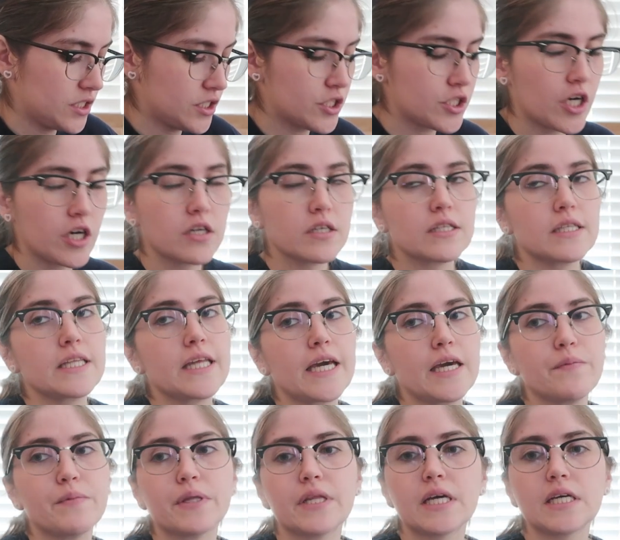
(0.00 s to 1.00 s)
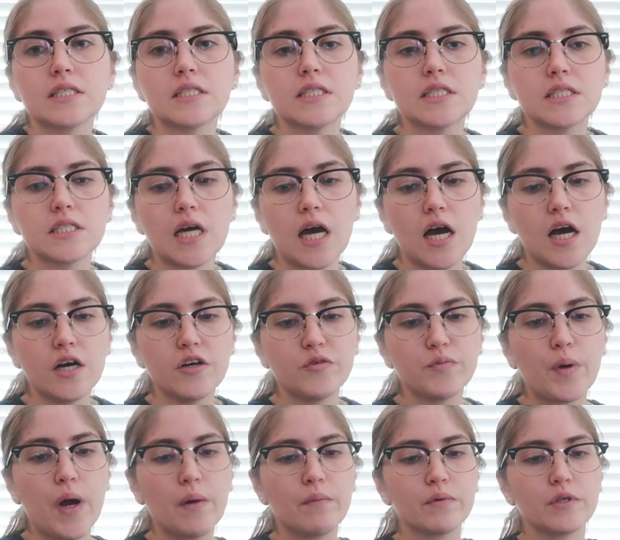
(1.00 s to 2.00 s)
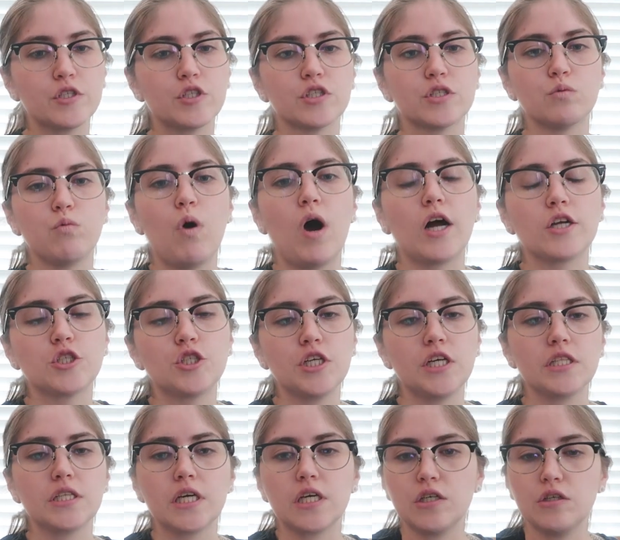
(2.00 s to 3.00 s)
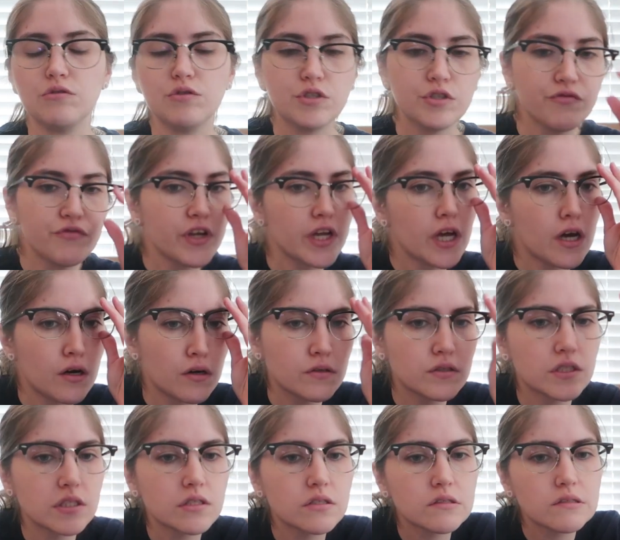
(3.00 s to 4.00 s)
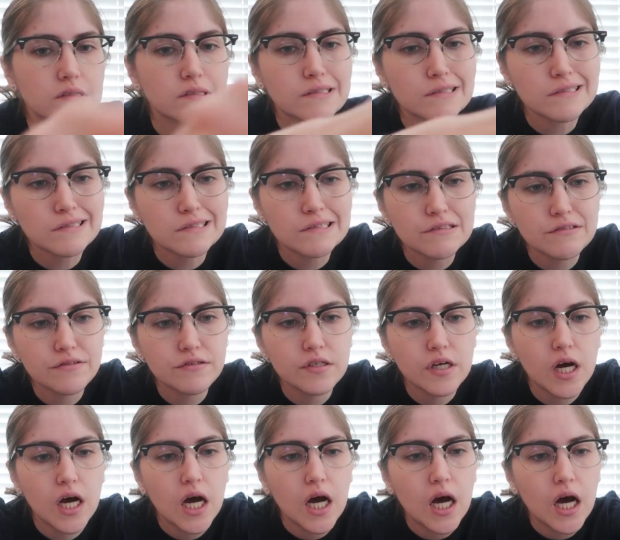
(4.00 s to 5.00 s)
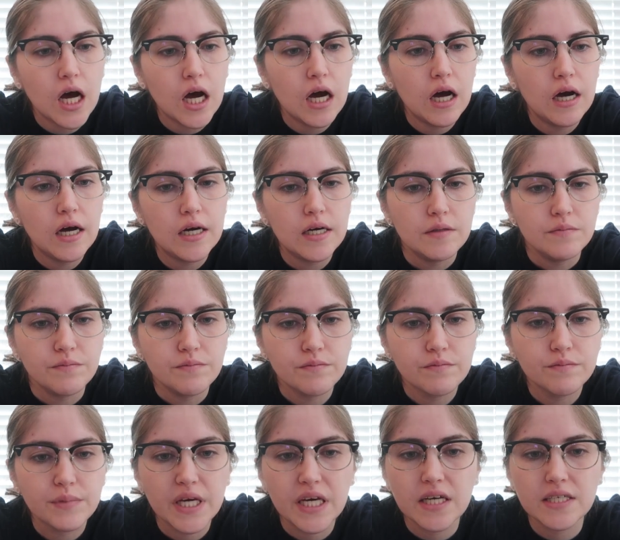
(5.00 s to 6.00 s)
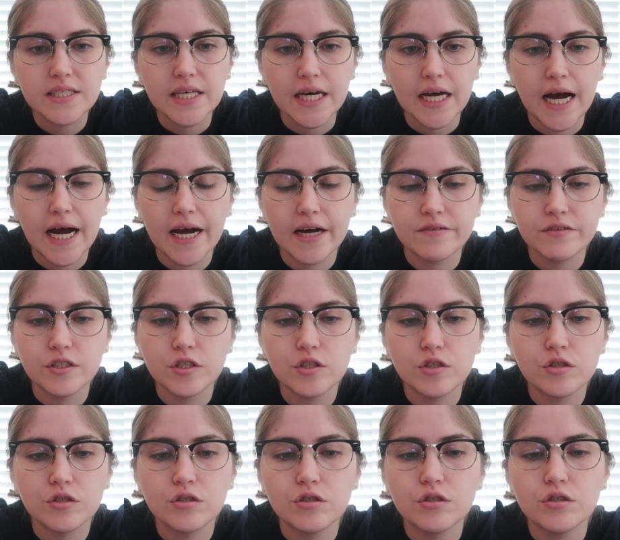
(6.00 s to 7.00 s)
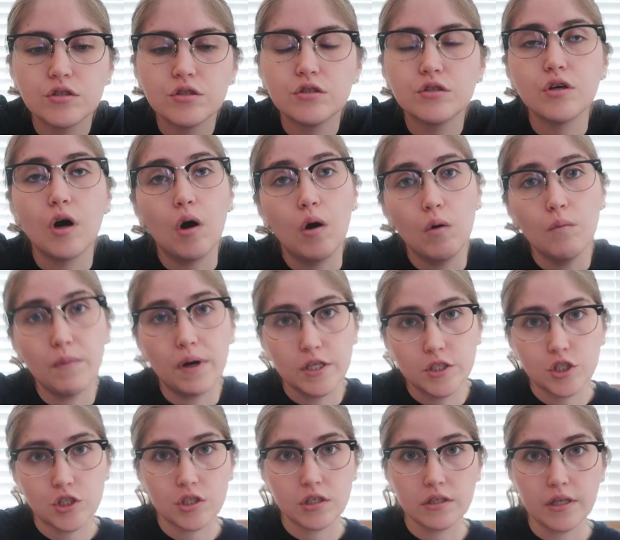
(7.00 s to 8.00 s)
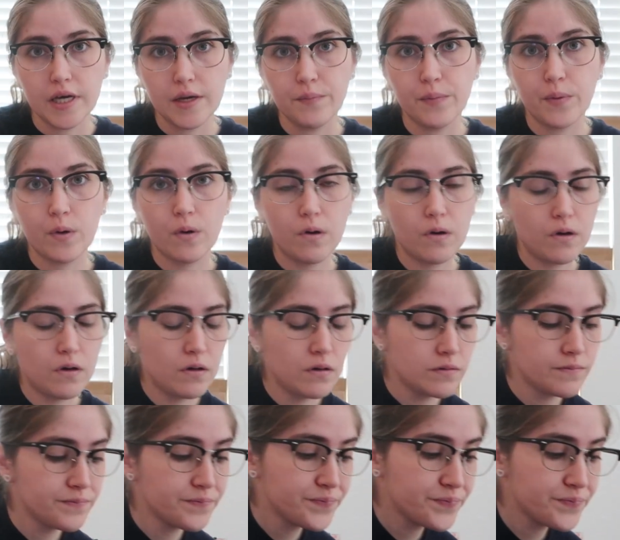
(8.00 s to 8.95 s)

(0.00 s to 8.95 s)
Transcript: start labeling stuff. Probably just watching, like, YouTube videos and stuff. Um, because, like, I have so much to label.